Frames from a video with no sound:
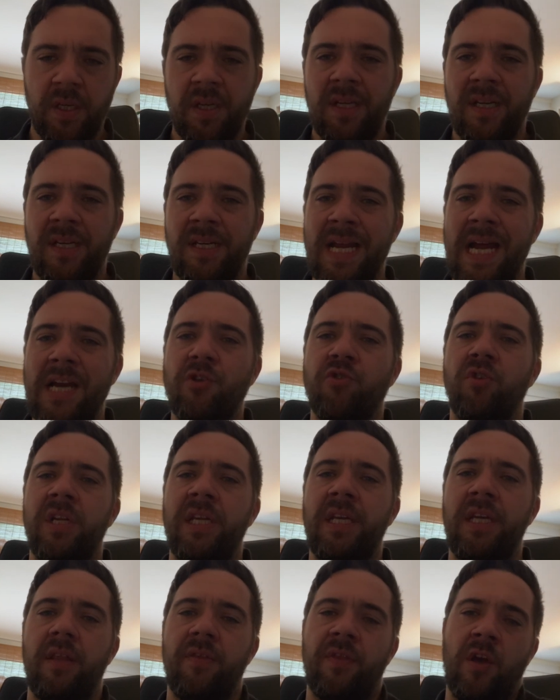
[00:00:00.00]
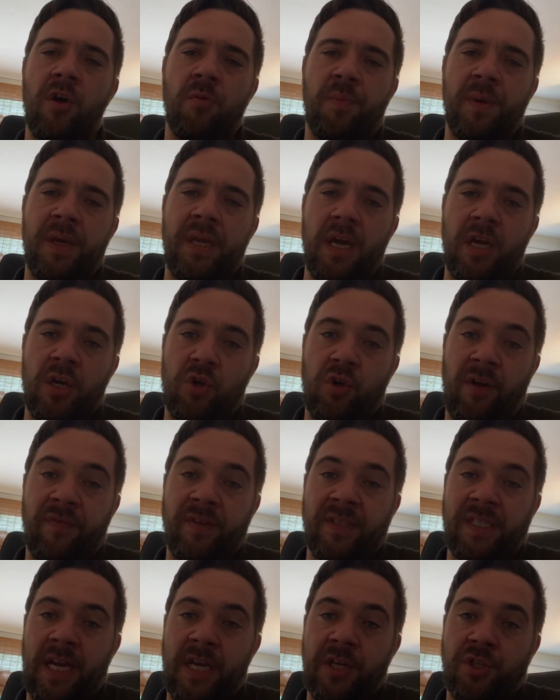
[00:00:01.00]
Naturally, there'll be a
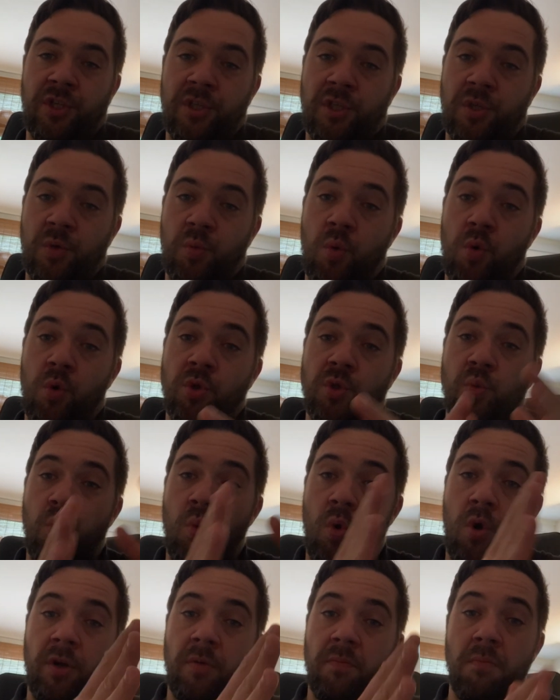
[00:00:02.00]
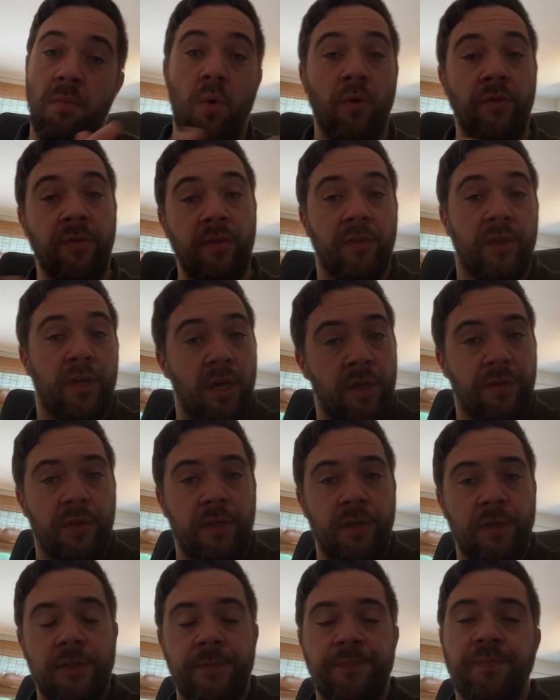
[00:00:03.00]
gravitation towards one more than the
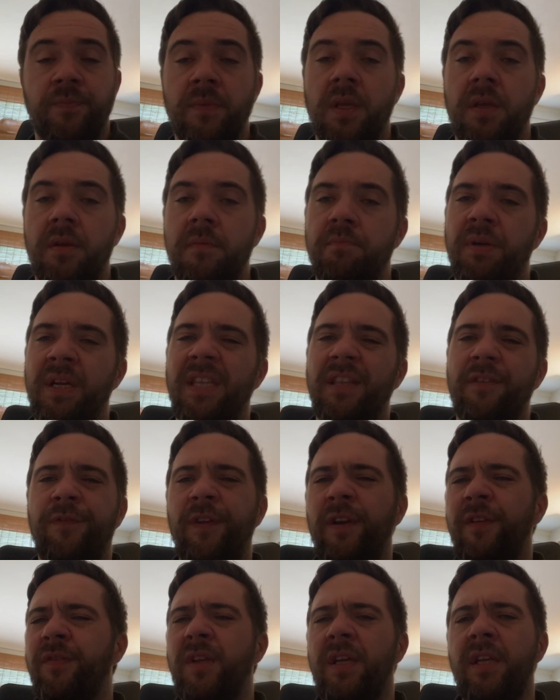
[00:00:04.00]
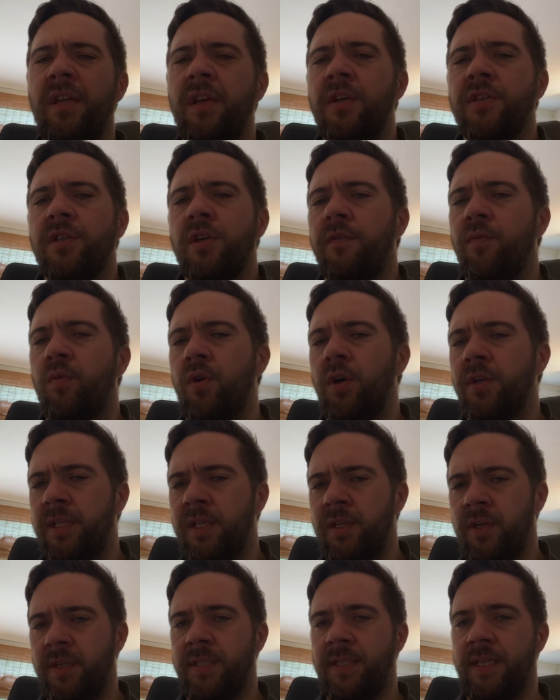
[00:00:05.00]
others, but in the 15 years I've worked
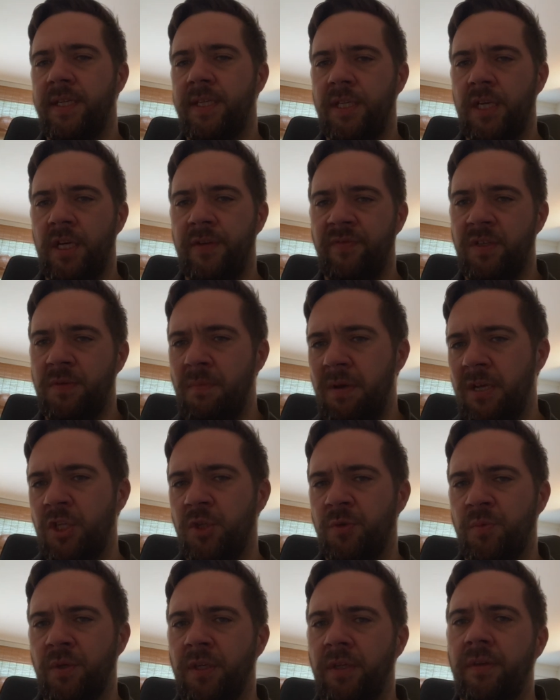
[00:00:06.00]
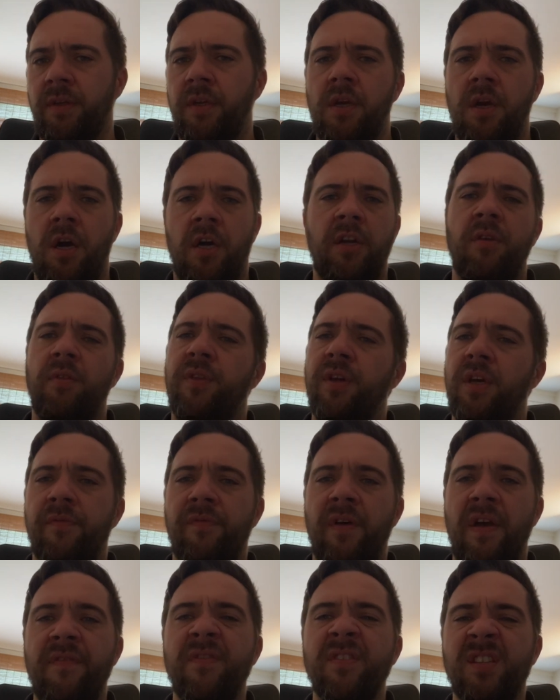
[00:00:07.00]
in IT service management, I don't think I've
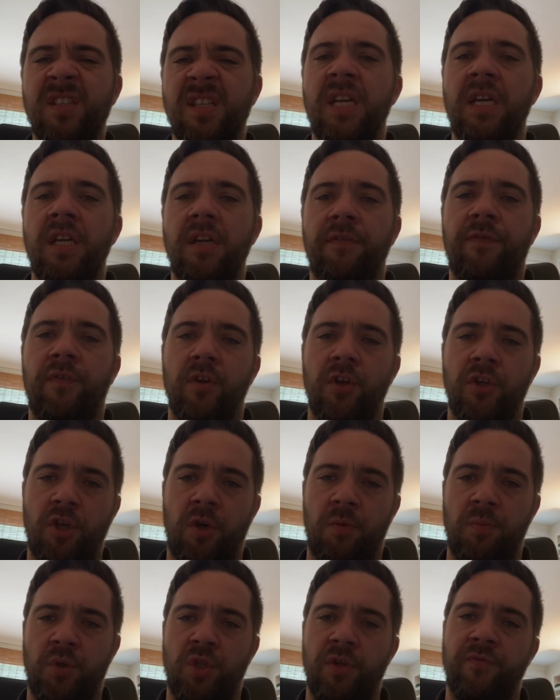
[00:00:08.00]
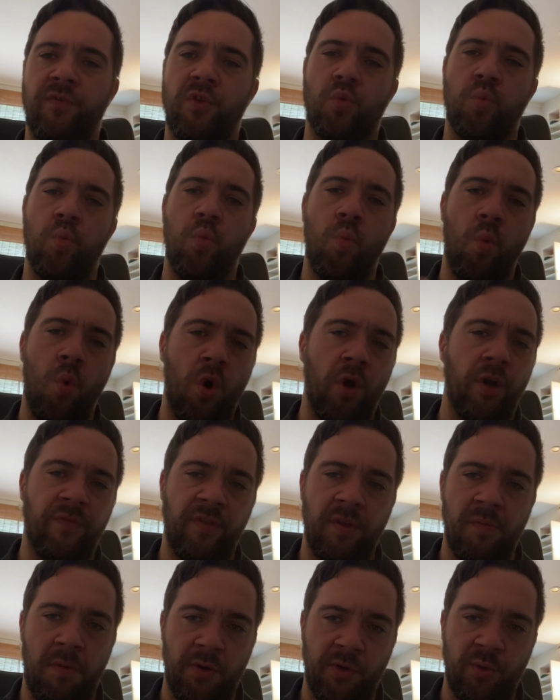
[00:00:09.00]
ever seen a full adoption of just one of
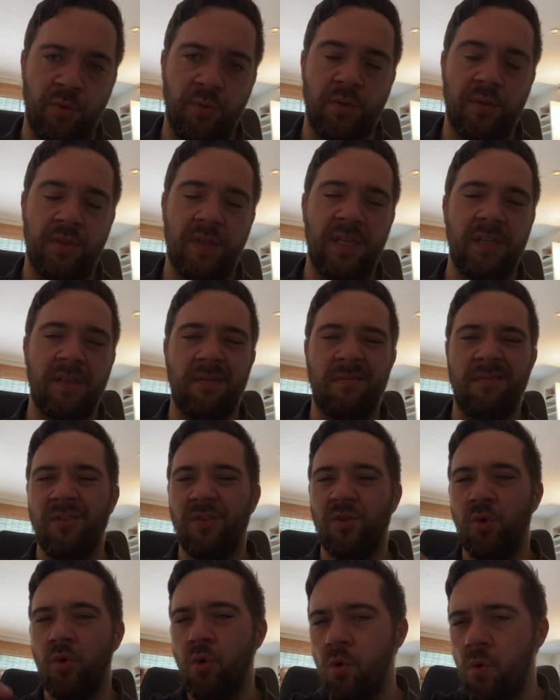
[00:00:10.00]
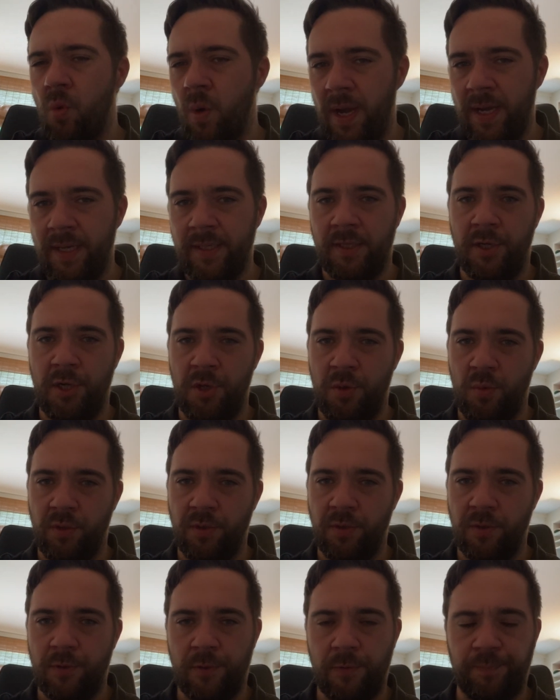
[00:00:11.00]
the models. There's always a
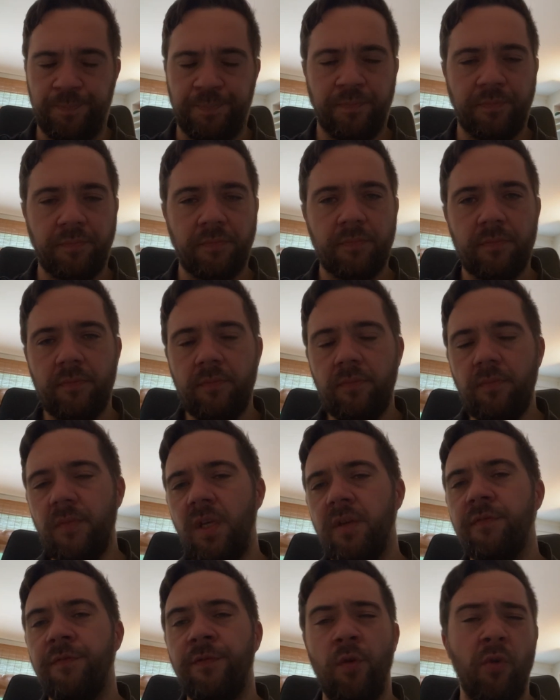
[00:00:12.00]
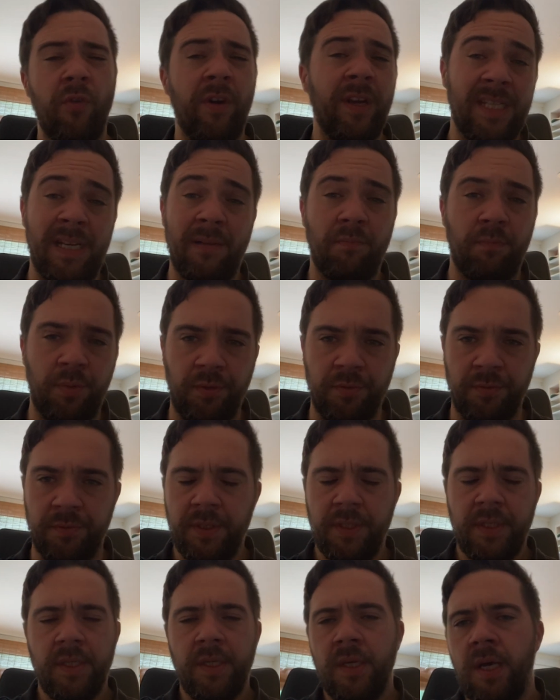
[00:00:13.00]
nuance. For example,
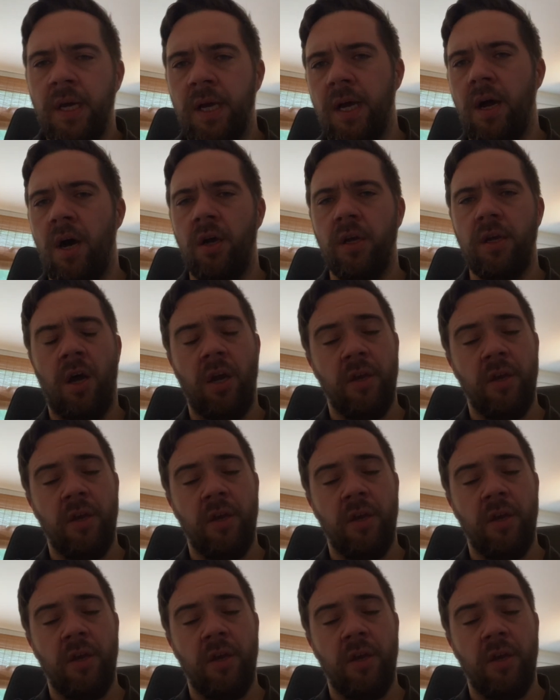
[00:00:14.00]
I